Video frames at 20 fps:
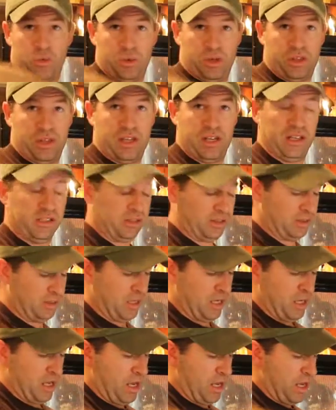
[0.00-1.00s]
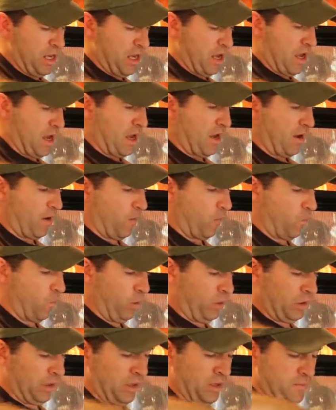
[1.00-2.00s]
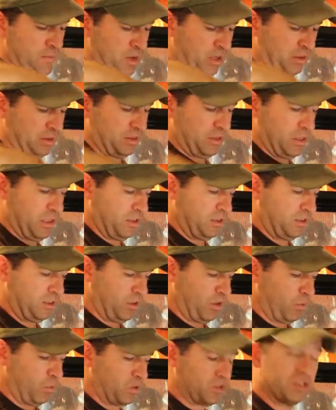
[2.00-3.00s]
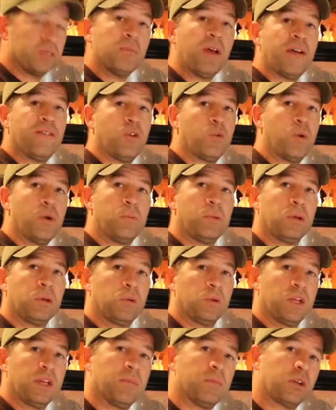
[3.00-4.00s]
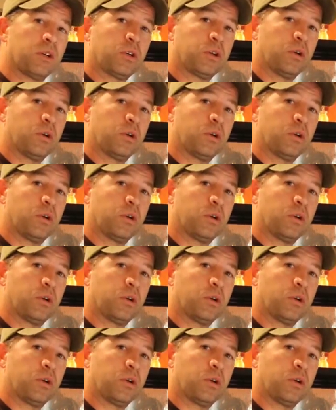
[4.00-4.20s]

with this, and we're going to mix this with some heavy whipping cream and